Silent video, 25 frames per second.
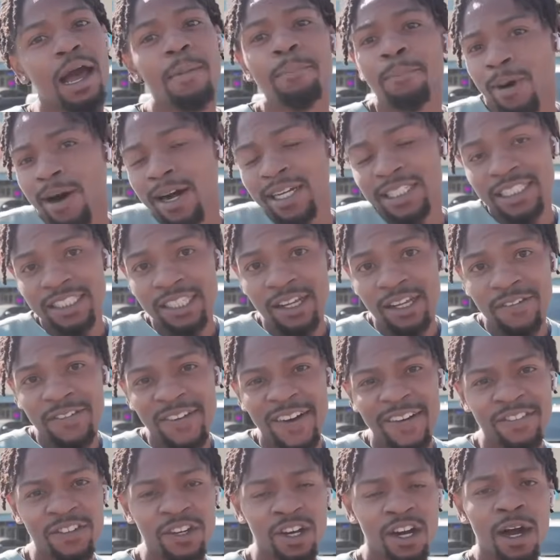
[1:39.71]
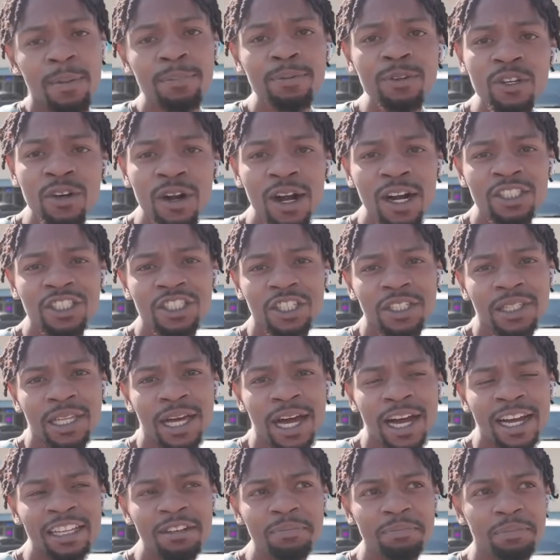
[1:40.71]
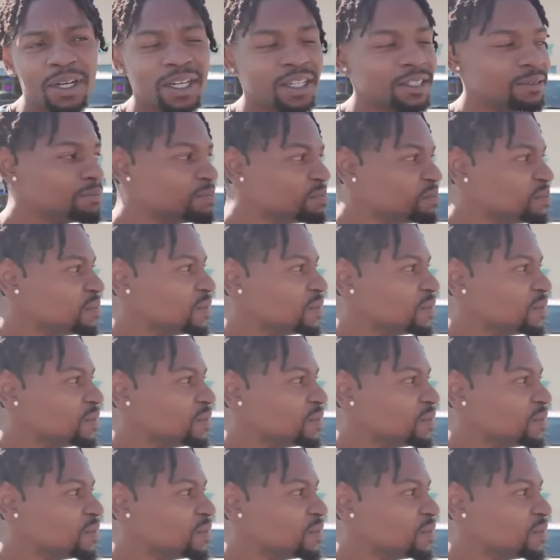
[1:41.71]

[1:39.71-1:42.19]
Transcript: I bought stuff off of Up Garage online, but